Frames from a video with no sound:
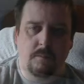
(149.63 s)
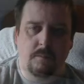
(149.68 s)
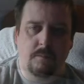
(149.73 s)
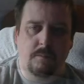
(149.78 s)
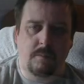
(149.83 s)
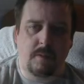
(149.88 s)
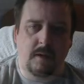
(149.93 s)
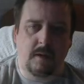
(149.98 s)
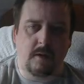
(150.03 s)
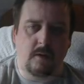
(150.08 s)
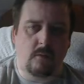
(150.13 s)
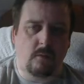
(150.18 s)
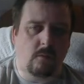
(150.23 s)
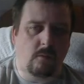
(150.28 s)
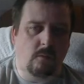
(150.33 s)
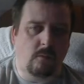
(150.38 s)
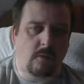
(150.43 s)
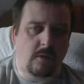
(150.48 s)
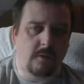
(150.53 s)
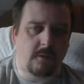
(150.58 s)
But
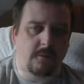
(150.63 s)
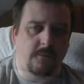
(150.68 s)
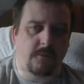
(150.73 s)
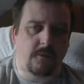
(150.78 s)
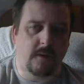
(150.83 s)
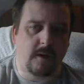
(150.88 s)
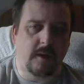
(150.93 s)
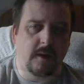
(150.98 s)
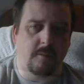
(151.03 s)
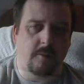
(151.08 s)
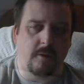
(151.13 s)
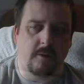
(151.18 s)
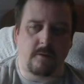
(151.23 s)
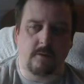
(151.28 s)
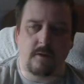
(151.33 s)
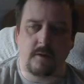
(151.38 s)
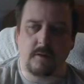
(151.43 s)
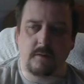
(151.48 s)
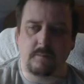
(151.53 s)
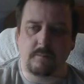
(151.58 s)
once fully
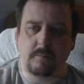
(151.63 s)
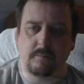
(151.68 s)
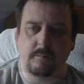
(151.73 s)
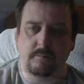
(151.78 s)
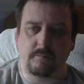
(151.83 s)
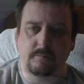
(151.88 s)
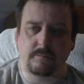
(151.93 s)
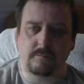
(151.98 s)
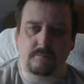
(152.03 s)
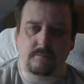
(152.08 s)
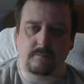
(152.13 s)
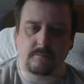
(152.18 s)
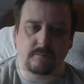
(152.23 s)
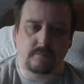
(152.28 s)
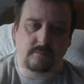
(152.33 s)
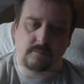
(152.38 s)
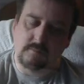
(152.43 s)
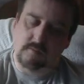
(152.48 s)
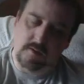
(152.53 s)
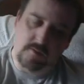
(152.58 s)
broken,
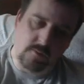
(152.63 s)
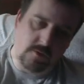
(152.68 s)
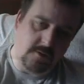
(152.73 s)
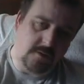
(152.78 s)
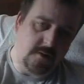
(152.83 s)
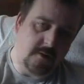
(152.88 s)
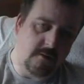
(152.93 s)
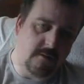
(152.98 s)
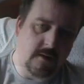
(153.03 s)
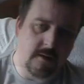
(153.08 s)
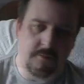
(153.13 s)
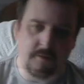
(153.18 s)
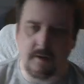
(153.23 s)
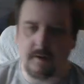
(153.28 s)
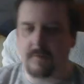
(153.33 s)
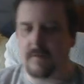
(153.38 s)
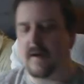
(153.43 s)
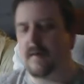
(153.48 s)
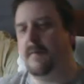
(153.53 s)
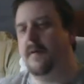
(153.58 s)
which I don't have
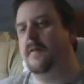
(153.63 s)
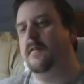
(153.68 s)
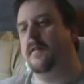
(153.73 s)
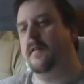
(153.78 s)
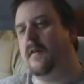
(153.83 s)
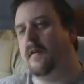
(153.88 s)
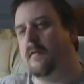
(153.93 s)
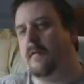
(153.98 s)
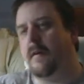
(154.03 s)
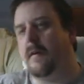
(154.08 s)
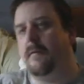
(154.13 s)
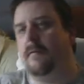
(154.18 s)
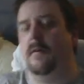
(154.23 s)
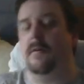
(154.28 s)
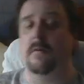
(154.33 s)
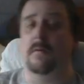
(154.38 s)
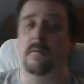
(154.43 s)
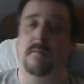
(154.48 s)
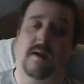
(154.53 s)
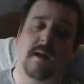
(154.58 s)
enough ammo to do with
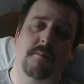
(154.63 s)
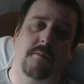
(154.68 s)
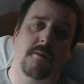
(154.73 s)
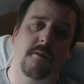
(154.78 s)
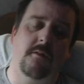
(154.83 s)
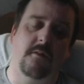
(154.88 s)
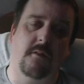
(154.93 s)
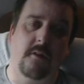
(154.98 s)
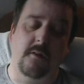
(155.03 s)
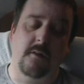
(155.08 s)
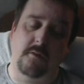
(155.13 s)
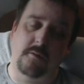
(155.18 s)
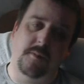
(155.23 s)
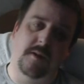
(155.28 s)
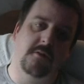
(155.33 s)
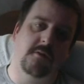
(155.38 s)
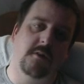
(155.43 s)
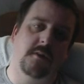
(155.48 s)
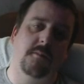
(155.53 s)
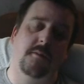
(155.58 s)
because all my ammo is on a
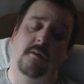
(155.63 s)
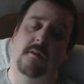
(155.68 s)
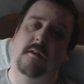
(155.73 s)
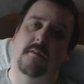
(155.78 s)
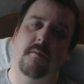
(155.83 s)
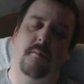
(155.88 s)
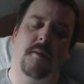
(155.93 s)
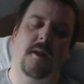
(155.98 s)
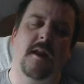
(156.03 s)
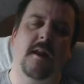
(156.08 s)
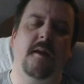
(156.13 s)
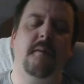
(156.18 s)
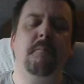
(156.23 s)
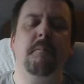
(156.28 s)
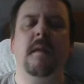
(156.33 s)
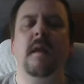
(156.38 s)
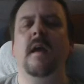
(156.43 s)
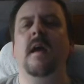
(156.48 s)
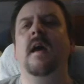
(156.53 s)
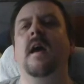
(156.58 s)
spaceship on another planet,
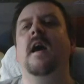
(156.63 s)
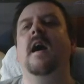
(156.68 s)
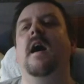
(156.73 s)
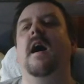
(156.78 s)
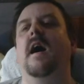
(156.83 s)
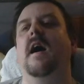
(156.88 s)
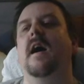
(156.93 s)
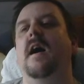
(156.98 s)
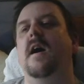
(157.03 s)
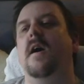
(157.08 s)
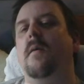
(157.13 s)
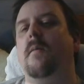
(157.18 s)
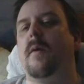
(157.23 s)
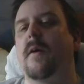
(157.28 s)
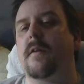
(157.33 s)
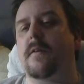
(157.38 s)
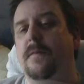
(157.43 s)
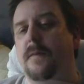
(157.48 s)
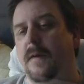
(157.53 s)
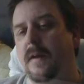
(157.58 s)

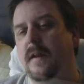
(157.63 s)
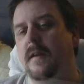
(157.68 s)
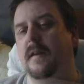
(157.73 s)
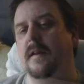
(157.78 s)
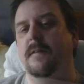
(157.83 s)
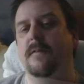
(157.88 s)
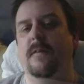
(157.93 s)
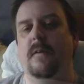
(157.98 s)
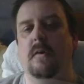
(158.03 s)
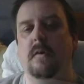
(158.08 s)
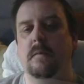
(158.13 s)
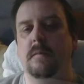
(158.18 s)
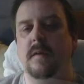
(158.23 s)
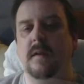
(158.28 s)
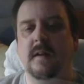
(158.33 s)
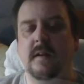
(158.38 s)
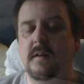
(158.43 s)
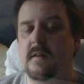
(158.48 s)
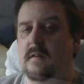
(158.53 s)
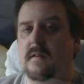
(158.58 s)
once fully deformed,
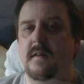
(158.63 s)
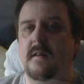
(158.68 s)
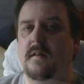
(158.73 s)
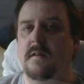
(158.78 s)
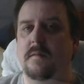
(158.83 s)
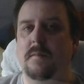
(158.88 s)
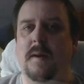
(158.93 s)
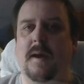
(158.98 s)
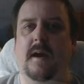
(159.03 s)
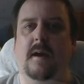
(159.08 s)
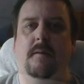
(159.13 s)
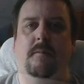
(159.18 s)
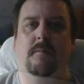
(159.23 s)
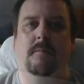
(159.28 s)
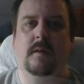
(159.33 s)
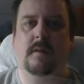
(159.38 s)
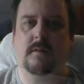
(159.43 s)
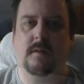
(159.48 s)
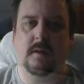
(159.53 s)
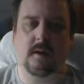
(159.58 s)
they just disappear.
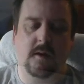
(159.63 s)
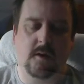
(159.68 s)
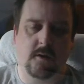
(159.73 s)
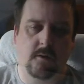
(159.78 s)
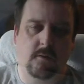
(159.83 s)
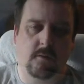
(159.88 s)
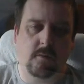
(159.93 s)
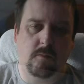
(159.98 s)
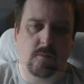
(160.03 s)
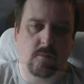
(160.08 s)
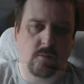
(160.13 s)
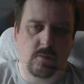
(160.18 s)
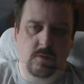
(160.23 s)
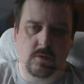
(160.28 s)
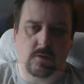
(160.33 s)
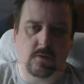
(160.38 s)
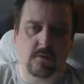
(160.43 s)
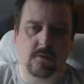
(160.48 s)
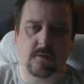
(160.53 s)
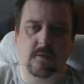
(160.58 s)
There's no
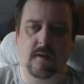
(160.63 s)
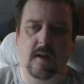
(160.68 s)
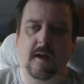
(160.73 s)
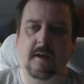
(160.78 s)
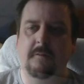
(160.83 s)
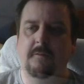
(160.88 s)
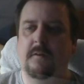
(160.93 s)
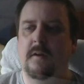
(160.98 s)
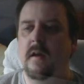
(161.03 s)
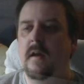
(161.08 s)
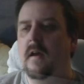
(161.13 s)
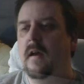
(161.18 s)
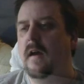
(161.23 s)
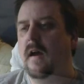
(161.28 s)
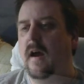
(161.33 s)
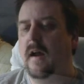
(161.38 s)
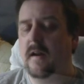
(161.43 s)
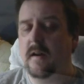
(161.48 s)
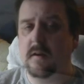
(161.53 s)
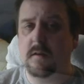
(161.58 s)
resources left.
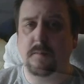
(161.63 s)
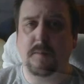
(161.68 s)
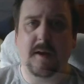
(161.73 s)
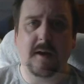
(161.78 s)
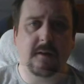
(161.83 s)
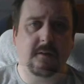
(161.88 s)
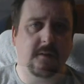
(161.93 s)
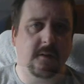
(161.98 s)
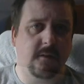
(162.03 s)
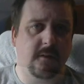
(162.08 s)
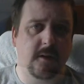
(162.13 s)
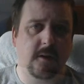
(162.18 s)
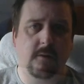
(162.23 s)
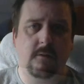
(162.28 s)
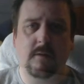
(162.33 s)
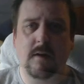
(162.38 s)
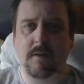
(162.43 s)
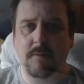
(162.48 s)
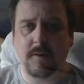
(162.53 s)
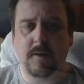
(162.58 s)
And in space there's no
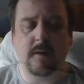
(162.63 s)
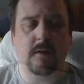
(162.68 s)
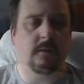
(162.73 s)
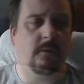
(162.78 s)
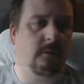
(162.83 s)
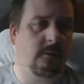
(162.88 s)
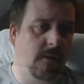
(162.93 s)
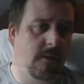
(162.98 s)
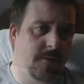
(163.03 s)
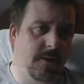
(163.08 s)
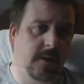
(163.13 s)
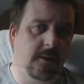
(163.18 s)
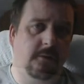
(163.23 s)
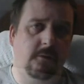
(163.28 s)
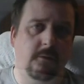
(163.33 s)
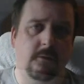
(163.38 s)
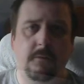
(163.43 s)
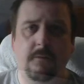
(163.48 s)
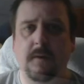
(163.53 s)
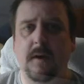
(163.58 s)
gravity or
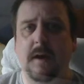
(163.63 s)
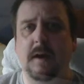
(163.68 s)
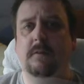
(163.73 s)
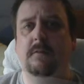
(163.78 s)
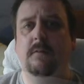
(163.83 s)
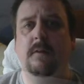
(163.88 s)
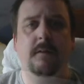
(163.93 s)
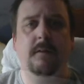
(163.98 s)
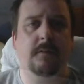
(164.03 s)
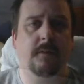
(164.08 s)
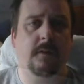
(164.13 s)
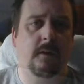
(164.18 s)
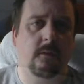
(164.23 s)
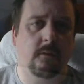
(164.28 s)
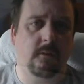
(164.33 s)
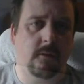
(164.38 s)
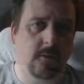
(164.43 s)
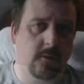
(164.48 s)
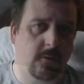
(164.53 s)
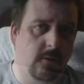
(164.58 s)
gravitational effects or anything
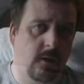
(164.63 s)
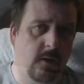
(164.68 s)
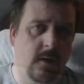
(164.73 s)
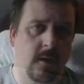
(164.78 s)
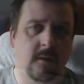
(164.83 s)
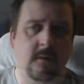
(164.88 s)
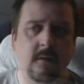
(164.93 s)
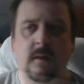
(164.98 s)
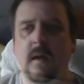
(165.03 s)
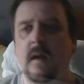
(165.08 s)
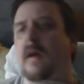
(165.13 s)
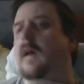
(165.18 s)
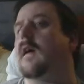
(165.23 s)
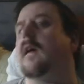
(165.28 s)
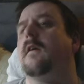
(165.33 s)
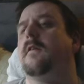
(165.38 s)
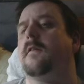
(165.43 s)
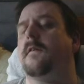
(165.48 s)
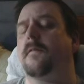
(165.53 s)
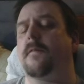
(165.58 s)
along those lines,
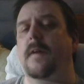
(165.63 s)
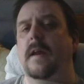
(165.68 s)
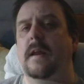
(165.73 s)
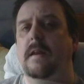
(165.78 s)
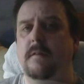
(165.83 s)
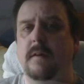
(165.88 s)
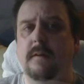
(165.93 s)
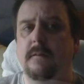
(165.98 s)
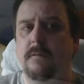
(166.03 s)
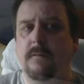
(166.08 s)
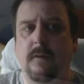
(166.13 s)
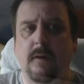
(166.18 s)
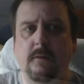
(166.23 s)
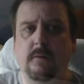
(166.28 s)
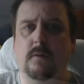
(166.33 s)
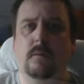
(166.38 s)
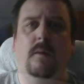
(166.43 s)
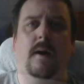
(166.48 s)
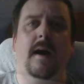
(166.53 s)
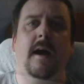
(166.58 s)
so things don't
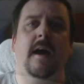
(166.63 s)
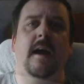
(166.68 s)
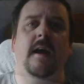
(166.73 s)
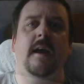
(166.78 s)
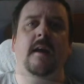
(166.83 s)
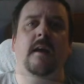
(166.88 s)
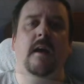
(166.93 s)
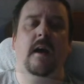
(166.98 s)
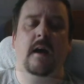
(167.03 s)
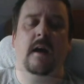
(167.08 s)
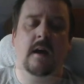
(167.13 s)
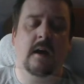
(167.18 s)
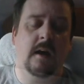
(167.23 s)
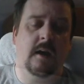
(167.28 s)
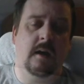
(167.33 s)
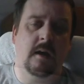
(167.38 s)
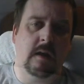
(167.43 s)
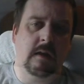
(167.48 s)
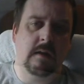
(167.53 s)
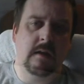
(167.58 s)
float away.
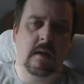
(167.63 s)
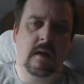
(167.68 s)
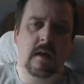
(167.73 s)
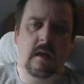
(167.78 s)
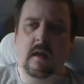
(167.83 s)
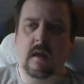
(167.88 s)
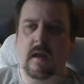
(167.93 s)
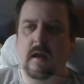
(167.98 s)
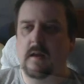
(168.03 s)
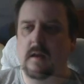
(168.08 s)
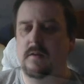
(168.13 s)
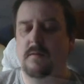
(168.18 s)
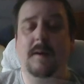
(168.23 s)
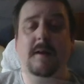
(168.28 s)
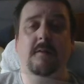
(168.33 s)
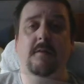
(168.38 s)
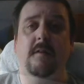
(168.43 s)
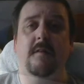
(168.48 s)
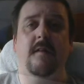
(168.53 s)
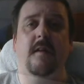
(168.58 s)
In
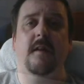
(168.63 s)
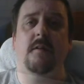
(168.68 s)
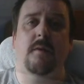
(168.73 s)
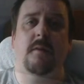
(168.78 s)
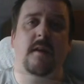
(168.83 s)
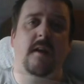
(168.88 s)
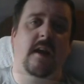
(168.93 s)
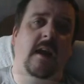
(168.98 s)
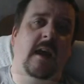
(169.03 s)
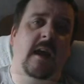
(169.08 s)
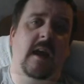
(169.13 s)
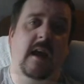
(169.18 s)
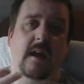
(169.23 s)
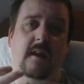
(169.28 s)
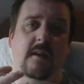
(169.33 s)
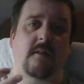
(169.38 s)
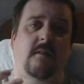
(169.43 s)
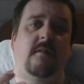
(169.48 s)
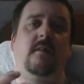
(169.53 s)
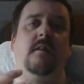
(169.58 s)
Space Engineers, when you get
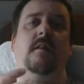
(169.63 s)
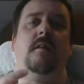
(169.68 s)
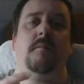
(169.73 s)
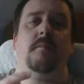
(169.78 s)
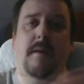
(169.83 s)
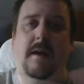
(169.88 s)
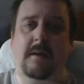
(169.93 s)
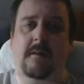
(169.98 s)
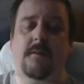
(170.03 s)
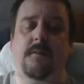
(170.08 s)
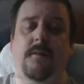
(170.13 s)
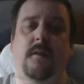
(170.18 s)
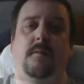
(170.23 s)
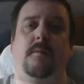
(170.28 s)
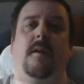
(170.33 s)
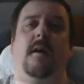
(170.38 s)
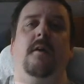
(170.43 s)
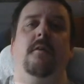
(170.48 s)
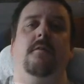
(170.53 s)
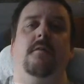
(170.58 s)
hit, a massive
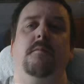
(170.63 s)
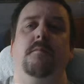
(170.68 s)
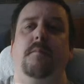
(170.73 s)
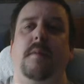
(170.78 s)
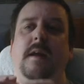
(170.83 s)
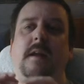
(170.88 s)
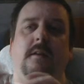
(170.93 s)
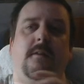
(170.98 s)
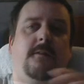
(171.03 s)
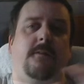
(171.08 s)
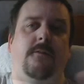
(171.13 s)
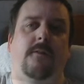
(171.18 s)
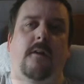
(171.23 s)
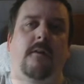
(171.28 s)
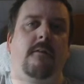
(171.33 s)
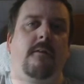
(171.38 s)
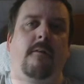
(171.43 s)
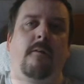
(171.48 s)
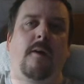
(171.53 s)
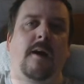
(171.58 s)
explosion, bits
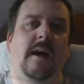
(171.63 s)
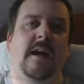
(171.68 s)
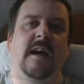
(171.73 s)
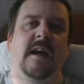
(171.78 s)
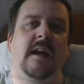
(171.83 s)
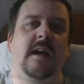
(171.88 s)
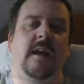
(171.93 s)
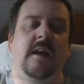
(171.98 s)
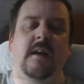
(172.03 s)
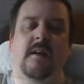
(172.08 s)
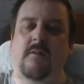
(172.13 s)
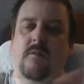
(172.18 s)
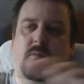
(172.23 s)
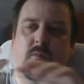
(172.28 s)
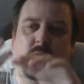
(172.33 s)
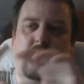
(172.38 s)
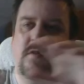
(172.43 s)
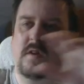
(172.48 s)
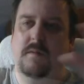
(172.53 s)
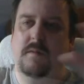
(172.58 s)
float away,
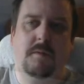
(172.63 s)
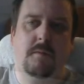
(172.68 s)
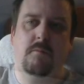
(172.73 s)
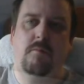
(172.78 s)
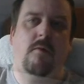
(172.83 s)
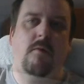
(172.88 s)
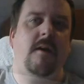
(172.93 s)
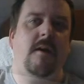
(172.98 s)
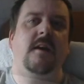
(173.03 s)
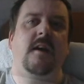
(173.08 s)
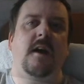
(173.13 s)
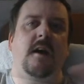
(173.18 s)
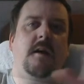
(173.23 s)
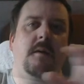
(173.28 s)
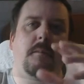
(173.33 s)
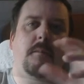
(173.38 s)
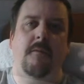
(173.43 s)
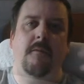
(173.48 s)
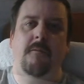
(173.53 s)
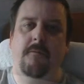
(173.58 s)
ship can break
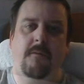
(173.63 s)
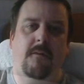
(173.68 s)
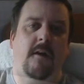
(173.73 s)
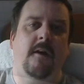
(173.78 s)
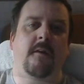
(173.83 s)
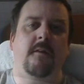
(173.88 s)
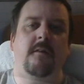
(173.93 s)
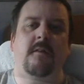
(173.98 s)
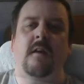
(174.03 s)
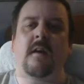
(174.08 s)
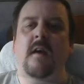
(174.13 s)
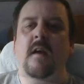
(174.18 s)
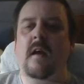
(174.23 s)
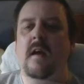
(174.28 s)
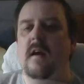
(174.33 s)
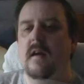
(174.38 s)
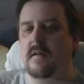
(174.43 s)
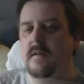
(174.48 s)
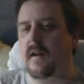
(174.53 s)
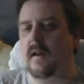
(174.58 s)
up and float.
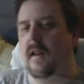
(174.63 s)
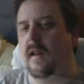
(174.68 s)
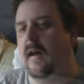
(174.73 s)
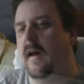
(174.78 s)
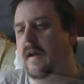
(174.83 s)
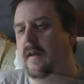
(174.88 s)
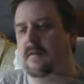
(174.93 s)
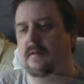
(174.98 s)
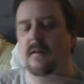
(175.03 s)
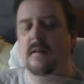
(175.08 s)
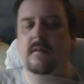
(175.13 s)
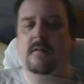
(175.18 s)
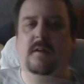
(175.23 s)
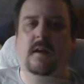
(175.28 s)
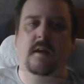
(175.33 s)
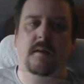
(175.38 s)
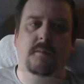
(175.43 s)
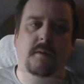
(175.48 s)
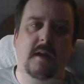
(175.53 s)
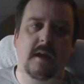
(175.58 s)
None of that is in this
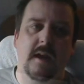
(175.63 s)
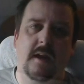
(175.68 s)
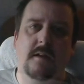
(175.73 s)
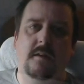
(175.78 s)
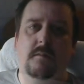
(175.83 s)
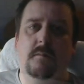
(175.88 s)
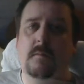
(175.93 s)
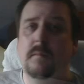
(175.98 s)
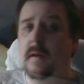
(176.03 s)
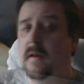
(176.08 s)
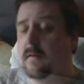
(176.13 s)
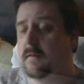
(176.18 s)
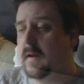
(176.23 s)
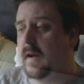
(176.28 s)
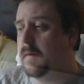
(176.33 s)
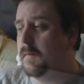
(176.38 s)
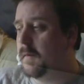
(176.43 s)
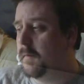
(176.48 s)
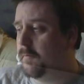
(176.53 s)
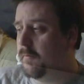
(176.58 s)
game yet, but this
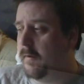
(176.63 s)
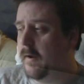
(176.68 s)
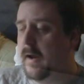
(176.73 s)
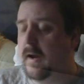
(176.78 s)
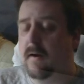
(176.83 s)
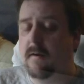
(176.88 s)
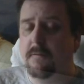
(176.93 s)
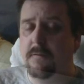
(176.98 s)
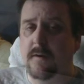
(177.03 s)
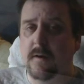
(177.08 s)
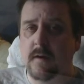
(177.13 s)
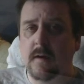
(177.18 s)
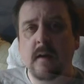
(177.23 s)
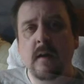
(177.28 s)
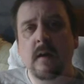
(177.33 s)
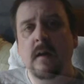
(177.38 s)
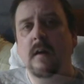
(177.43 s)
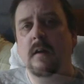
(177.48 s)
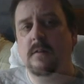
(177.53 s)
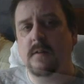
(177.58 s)
game is pre-alpha.
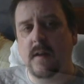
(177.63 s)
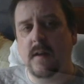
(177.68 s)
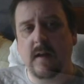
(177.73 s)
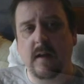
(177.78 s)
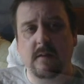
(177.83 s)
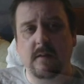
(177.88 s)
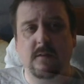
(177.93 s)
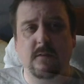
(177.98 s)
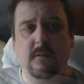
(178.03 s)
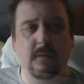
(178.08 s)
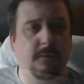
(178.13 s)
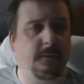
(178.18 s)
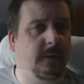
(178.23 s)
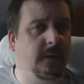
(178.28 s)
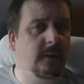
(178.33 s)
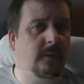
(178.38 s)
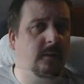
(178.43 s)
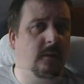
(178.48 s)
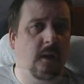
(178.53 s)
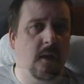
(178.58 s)
So that sort of
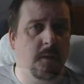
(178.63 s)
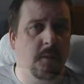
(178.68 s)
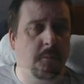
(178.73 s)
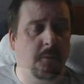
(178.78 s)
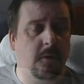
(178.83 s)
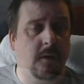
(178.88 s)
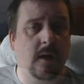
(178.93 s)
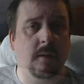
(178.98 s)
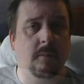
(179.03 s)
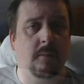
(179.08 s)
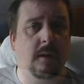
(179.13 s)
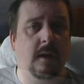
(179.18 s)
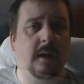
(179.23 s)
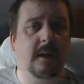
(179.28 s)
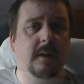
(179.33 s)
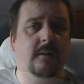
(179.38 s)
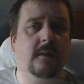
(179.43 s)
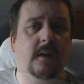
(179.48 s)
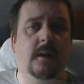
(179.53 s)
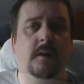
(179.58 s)
thing is liable to come
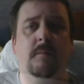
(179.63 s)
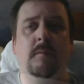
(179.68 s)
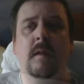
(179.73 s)
later.